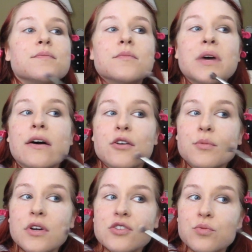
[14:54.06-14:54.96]
powder
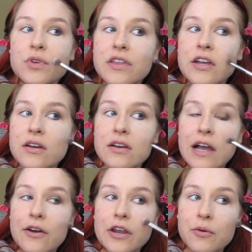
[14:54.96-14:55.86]
brush
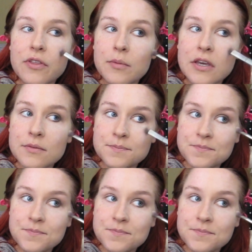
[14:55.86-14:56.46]
out here with me,